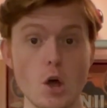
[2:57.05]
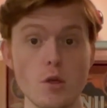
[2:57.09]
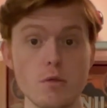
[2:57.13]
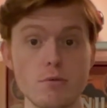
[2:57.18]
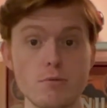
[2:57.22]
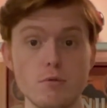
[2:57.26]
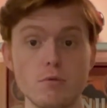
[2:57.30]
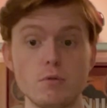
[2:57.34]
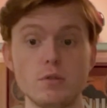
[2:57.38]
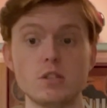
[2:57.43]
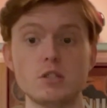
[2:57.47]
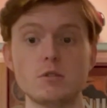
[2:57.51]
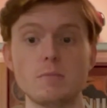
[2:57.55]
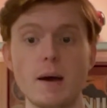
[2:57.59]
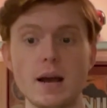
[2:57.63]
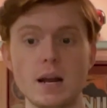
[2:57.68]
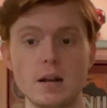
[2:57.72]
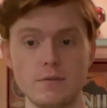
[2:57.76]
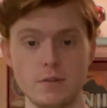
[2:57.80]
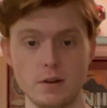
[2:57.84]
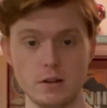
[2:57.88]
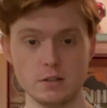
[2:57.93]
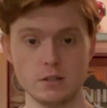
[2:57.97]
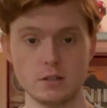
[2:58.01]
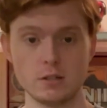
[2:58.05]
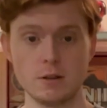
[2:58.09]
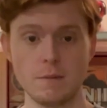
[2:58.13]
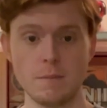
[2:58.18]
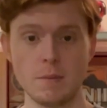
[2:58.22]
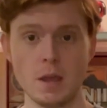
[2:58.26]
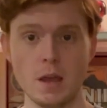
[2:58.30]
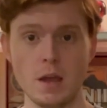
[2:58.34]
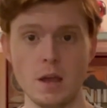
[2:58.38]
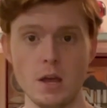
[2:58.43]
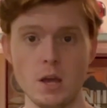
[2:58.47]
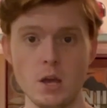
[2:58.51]
through the Spider-Verse.
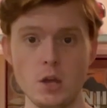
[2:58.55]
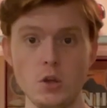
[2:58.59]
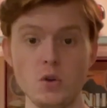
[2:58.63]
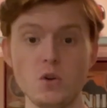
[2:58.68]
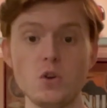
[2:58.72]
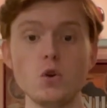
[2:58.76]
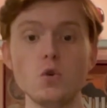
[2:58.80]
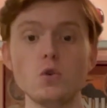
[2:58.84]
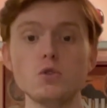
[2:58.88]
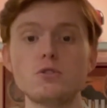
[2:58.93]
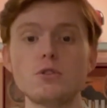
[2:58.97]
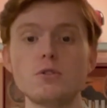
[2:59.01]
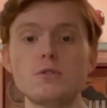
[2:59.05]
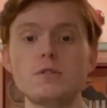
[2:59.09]
You can also